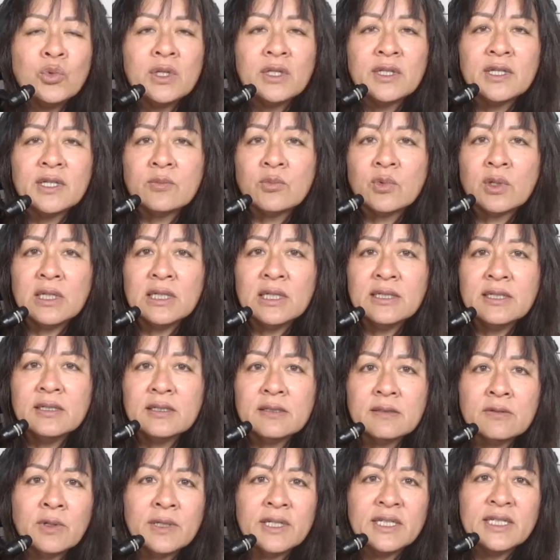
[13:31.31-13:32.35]
william Rein,
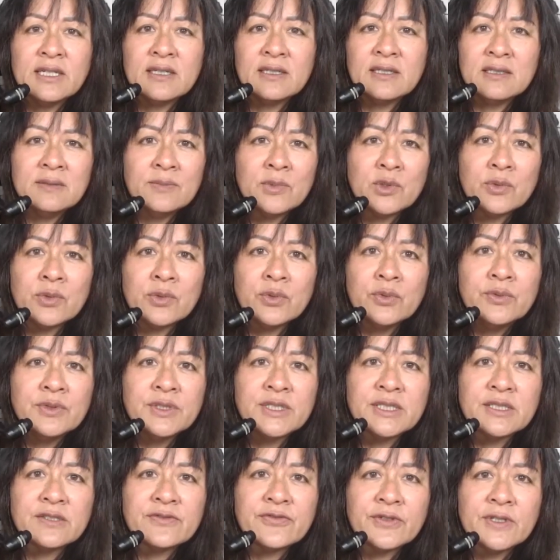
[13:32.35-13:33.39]
reinheim or who is
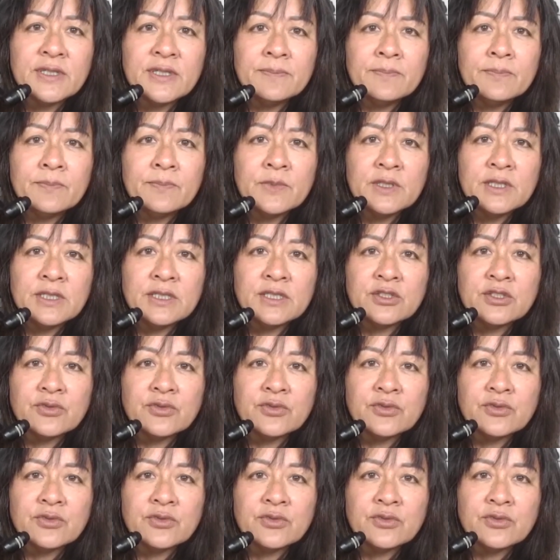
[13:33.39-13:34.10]
this from this um,